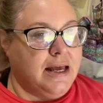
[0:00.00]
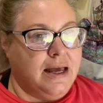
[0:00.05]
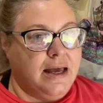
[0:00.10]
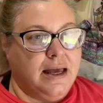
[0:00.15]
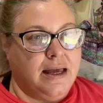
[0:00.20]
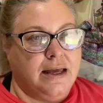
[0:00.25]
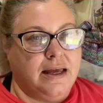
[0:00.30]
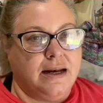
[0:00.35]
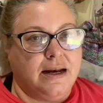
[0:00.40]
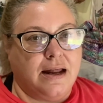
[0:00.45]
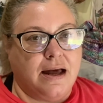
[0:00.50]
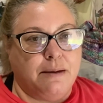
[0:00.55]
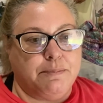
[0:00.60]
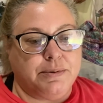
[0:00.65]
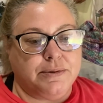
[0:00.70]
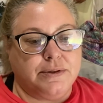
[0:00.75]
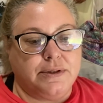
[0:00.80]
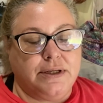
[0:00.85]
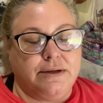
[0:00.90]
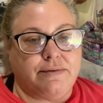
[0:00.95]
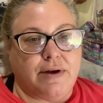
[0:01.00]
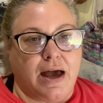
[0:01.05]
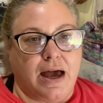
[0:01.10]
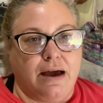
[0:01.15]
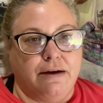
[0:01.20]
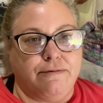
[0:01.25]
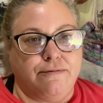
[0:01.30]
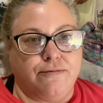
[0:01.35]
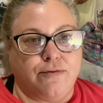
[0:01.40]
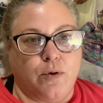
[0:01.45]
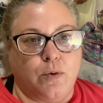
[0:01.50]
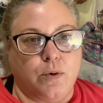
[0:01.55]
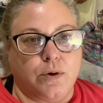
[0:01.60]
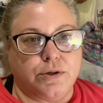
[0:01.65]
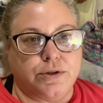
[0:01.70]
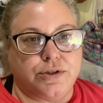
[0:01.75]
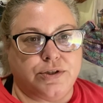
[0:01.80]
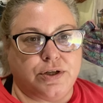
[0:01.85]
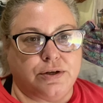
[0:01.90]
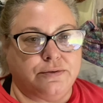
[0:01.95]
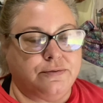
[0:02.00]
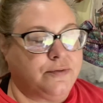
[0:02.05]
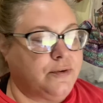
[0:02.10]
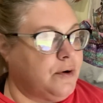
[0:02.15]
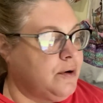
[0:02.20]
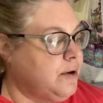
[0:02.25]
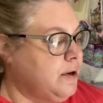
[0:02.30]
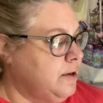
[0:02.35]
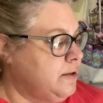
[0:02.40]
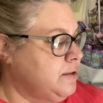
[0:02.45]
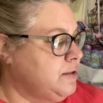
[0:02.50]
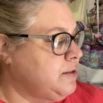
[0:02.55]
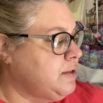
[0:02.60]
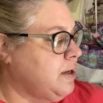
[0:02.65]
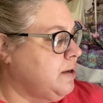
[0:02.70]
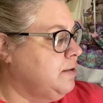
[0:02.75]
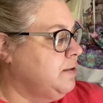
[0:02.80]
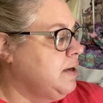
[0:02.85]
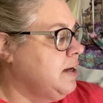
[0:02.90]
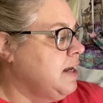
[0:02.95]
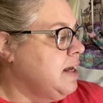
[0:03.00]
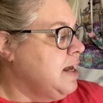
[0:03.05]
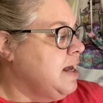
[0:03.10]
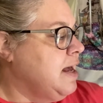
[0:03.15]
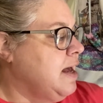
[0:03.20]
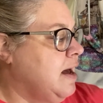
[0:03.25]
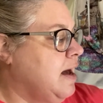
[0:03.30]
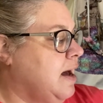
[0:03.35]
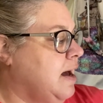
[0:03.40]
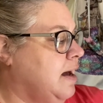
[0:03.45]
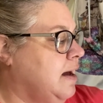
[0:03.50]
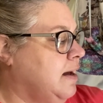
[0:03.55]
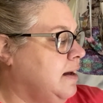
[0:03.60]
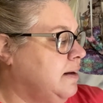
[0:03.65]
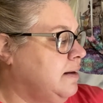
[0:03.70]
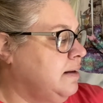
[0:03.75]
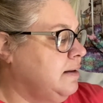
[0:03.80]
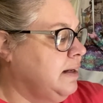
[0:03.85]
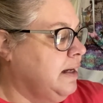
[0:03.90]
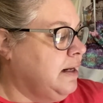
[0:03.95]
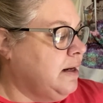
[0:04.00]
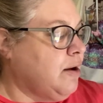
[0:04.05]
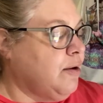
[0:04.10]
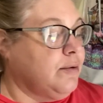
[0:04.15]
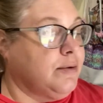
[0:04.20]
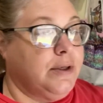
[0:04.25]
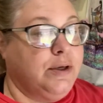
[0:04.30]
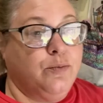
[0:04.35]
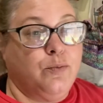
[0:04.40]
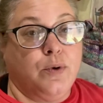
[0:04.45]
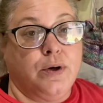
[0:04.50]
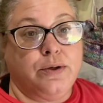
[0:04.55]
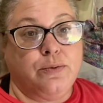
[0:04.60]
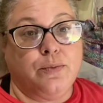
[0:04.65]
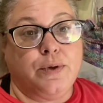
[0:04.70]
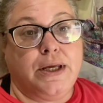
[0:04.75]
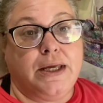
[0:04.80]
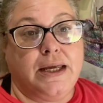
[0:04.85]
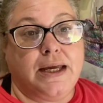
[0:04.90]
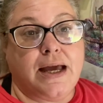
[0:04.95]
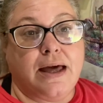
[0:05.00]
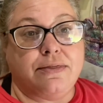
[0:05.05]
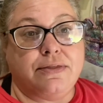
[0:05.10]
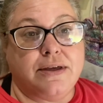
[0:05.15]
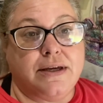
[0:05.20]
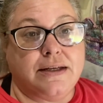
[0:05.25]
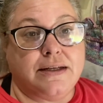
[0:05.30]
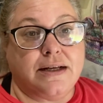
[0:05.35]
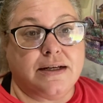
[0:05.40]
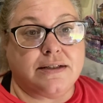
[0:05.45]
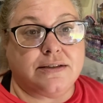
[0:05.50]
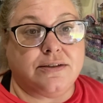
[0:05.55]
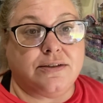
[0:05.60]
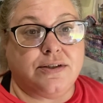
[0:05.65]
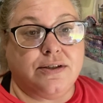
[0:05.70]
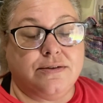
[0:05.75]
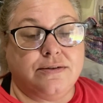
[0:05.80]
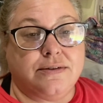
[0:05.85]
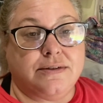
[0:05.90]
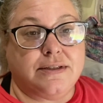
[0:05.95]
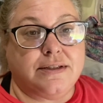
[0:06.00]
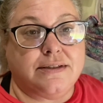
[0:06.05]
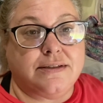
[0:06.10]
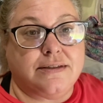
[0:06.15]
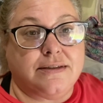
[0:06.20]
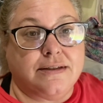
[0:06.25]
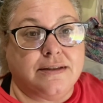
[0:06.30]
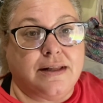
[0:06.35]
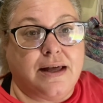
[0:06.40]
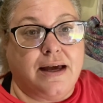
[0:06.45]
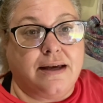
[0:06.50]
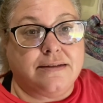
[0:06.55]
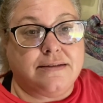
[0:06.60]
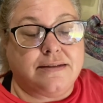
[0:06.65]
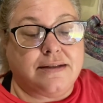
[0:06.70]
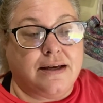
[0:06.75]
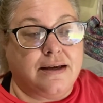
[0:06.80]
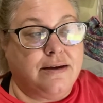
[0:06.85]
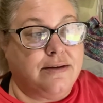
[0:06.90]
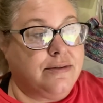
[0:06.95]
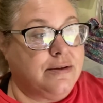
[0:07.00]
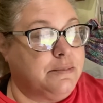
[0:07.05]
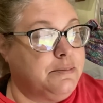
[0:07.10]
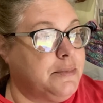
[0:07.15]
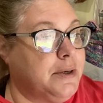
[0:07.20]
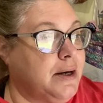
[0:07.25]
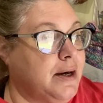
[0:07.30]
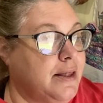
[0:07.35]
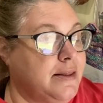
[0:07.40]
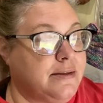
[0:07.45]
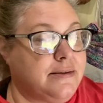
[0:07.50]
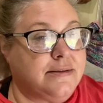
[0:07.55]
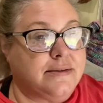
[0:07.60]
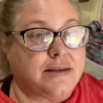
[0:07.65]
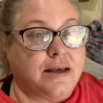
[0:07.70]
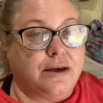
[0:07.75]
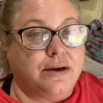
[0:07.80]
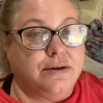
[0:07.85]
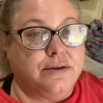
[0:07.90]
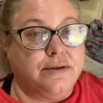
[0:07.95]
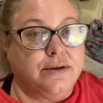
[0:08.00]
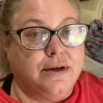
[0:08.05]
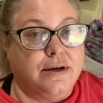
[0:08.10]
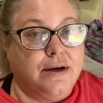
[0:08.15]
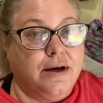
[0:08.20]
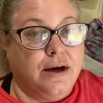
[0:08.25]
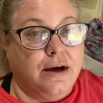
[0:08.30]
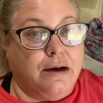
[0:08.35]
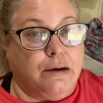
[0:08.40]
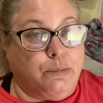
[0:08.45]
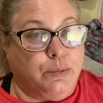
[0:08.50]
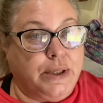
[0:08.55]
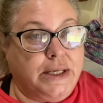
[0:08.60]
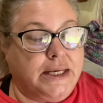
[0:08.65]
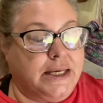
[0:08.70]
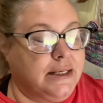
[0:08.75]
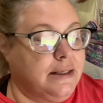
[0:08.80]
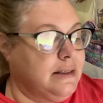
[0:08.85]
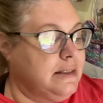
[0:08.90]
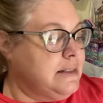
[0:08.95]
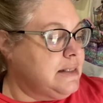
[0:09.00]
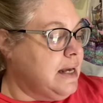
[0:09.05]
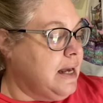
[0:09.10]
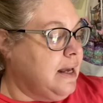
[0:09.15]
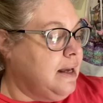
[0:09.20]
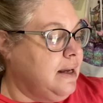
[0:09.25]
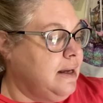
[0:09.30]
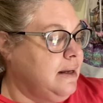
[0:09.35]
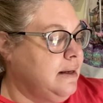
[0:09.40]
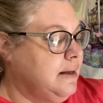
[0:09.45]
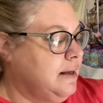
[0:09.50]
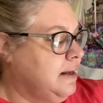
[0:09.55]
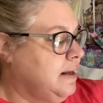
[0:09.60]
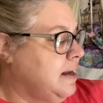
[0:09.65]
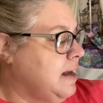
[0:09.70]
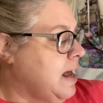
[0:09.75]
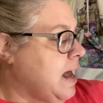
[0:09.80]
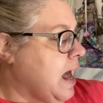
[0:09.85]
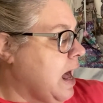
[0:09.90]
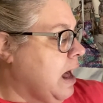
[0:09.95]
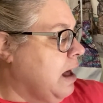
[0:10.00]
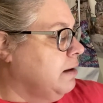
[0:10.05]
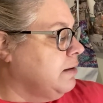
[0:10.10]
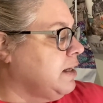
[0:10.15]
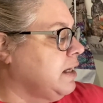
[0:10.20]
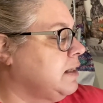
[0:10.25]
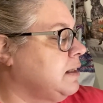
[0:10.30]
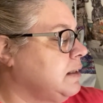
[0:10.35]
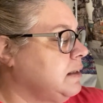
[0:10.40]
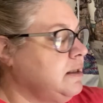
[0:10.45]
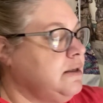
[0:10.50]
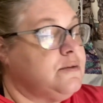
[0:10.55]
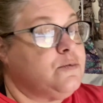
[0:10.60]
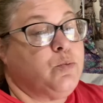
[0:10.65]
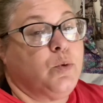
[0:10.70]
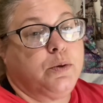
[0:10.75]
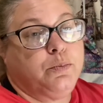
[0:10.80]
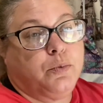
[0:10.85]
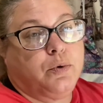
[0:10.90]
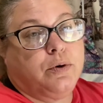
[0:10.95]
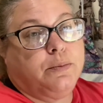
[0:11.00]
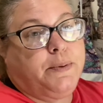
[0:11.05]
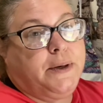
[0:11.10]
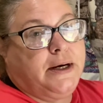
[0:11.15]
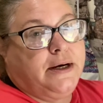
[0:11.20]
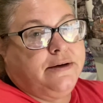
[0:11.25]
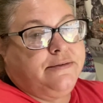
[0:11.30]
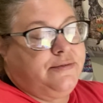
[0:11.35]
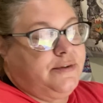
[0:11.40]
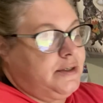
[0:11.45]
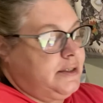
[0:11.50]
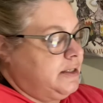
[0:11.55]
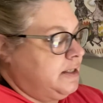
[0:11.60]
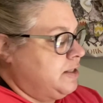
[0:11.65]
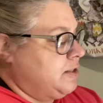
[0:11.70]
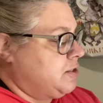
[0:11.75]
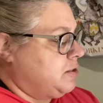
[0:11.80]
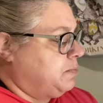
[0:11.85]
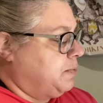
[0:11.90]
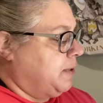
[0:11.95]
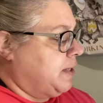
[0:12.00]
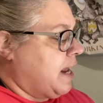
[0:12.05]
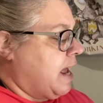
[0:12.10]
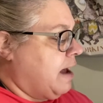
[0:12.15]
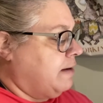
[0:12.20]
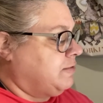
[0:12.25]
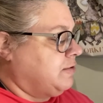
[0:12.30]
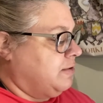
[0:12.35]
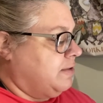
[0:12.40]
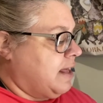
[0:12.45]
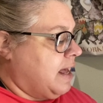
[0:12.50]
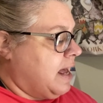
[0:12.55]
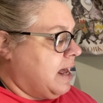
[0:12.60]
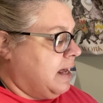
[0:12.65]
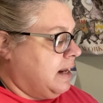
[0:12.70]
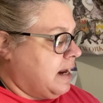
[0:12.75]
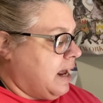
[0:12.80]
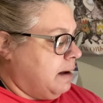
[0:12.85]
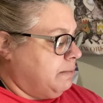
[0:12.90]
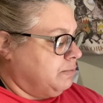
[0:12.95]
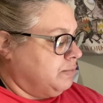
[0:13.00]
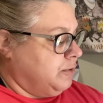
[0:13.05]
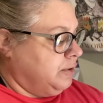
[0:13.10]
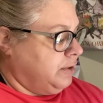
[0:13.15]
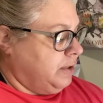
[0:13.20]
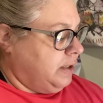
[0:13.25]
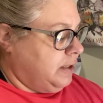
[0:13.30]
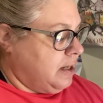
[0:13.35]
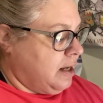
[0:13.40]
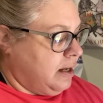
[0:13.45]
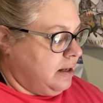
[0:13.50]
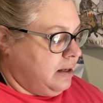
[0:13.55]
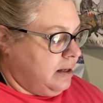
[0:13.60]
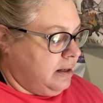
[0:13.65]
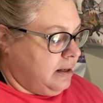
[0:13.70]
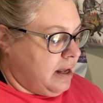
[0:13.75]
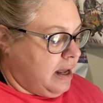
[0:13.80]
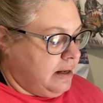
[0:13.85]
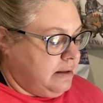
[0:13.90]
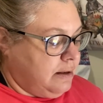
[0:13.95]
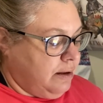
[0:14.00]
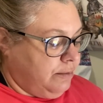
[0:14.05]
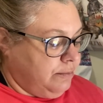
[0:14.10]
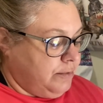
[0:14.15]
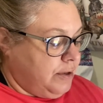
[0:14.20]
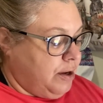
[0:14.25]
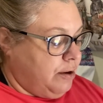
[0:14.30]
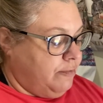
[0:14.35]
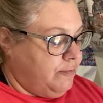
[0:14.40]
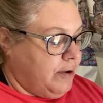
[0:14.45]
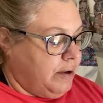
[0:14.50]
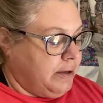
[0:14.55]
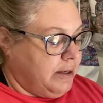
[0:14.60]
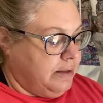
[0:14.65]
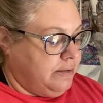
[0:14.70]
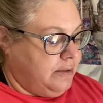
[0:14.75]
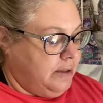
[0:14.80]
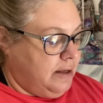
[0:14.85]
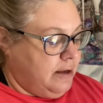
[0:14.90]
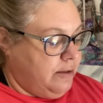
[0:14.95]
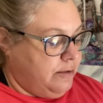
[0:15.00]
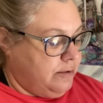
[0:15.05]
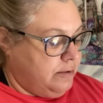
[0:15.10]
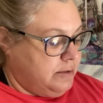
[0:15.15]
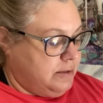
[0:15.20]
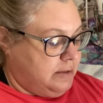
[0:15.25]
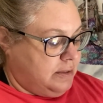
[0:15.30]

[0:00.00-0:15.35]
And I believe I have 4 so far. So, and only 1 week. I think next Tuesday's the last day of the month. So a week and a day. I'll get at least 1 more pair finished. But after that, I'm really not, I don't know if I'll get the other